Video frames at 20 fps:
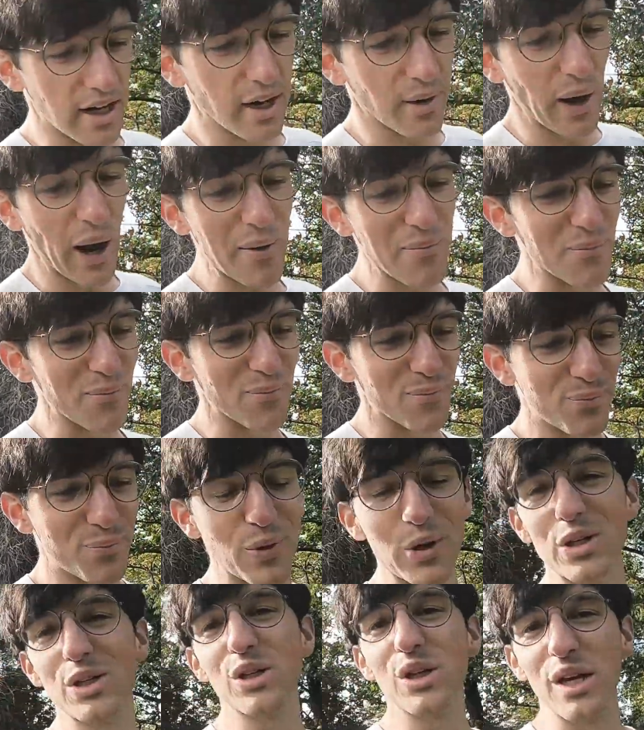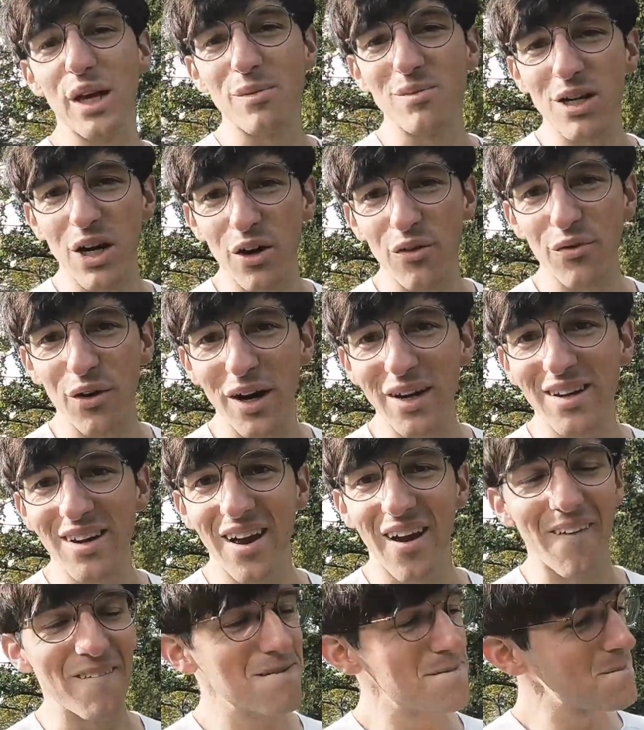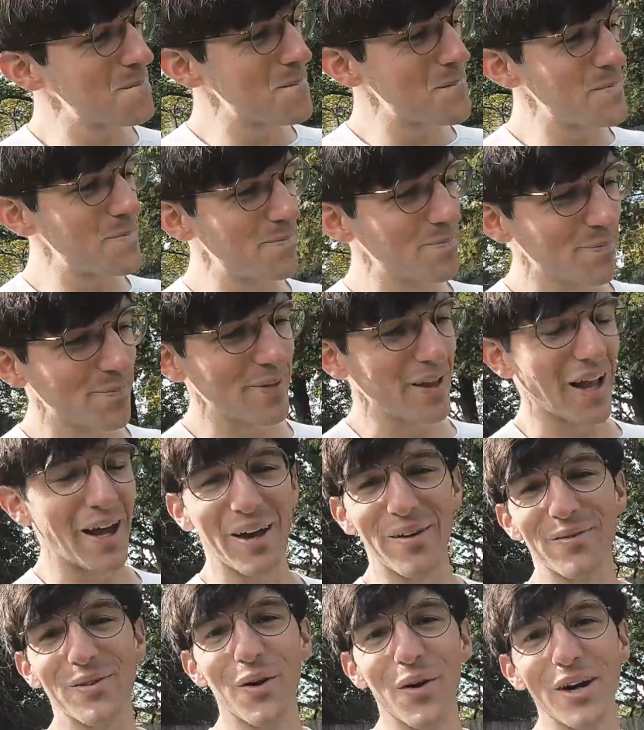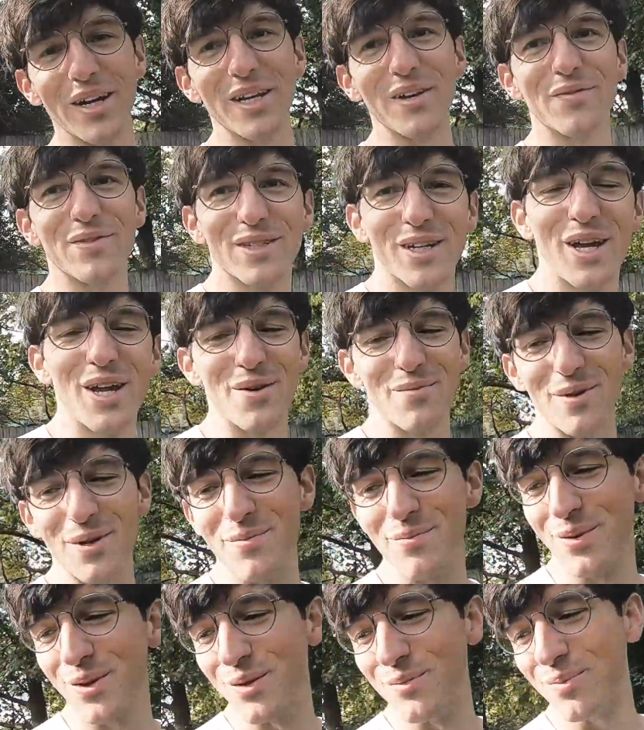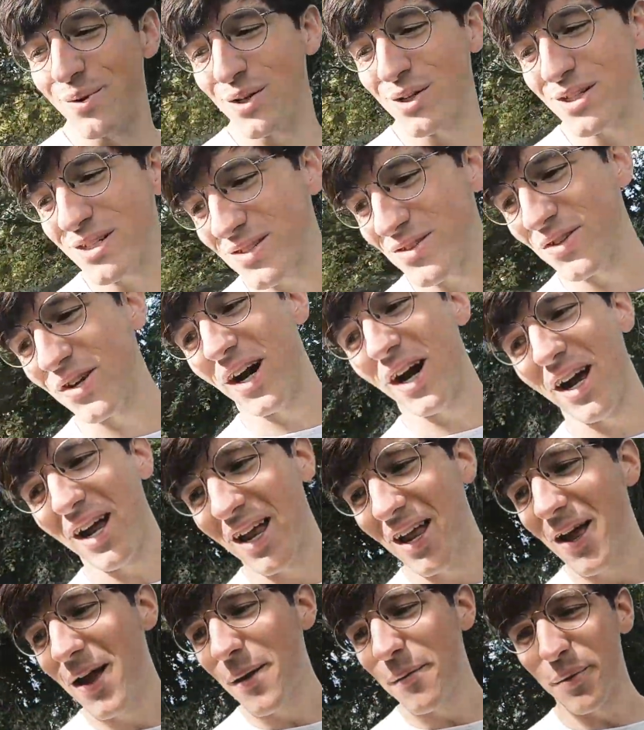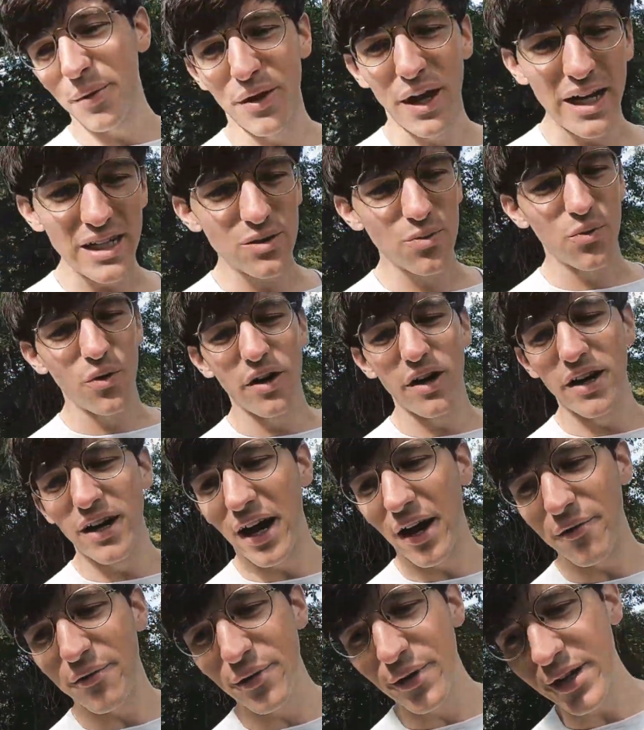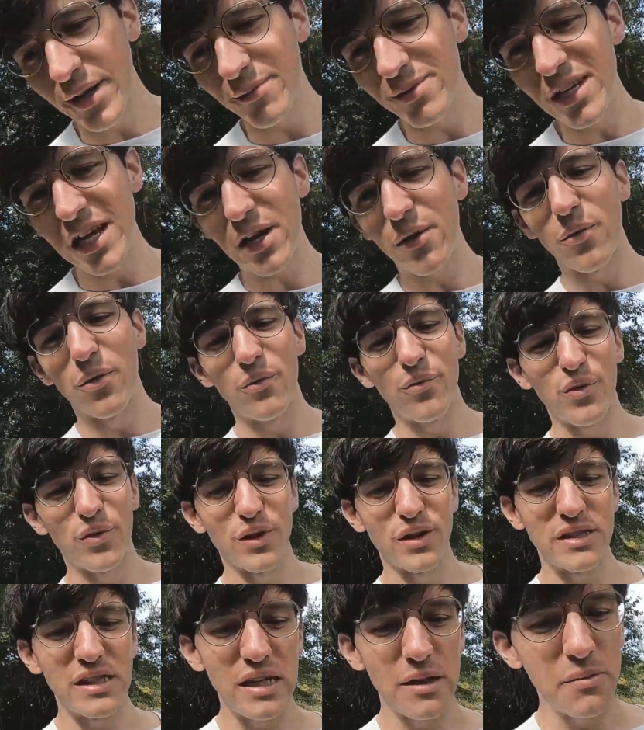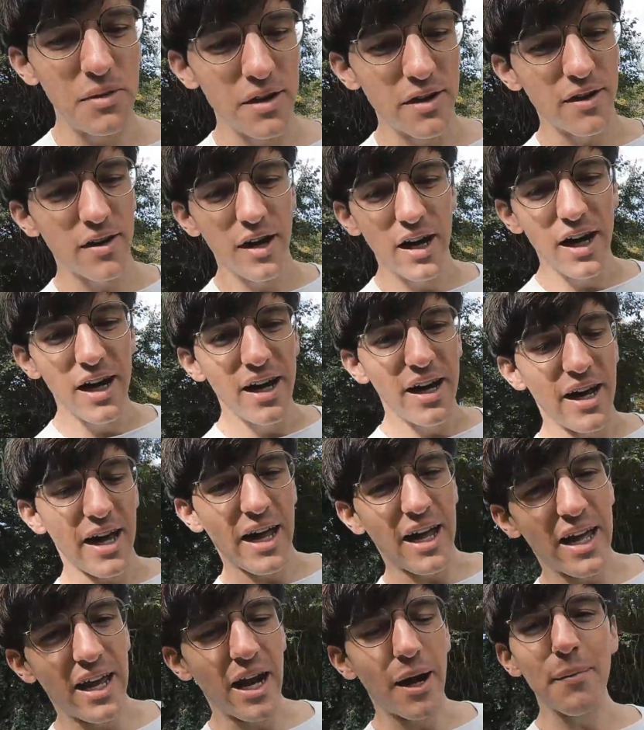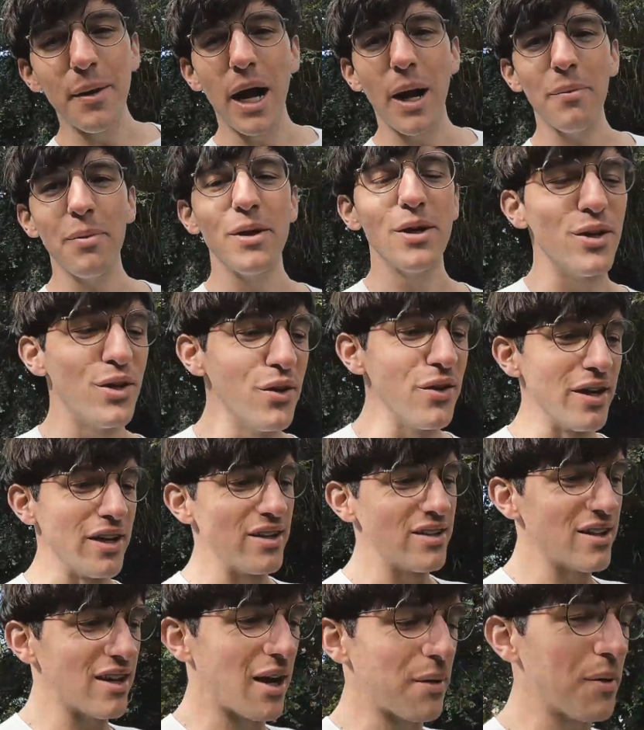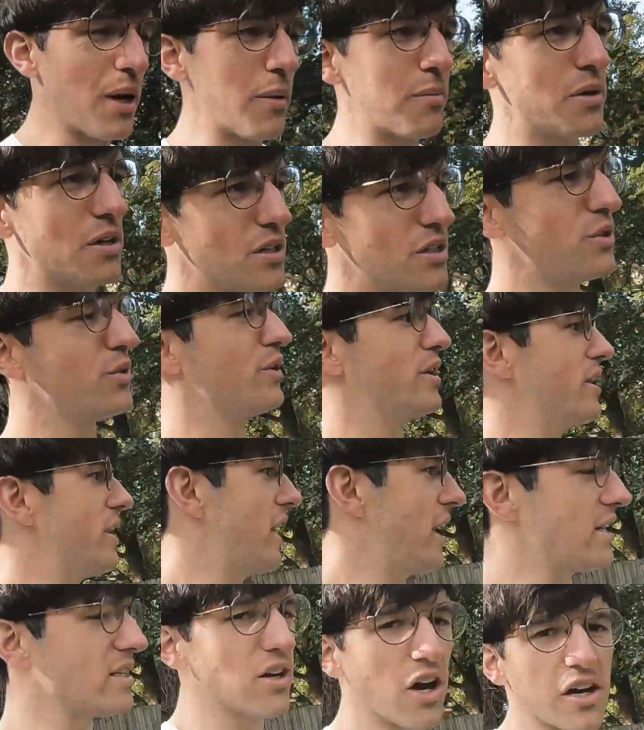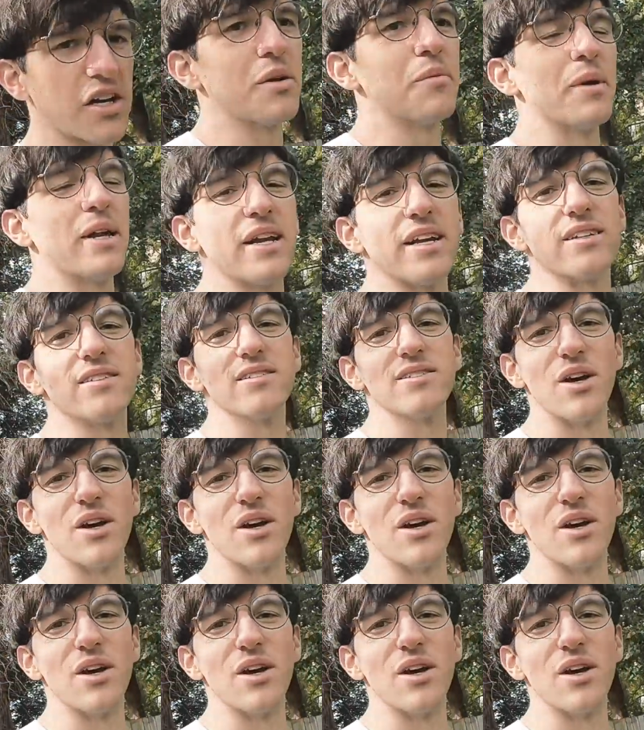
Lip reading: I'm terrified. I have no idea if it's going to be a good purchase or not, but that's what I feel like. I'm taking one for the team here, and I'm happy to do it. I'm happy to do it and document it.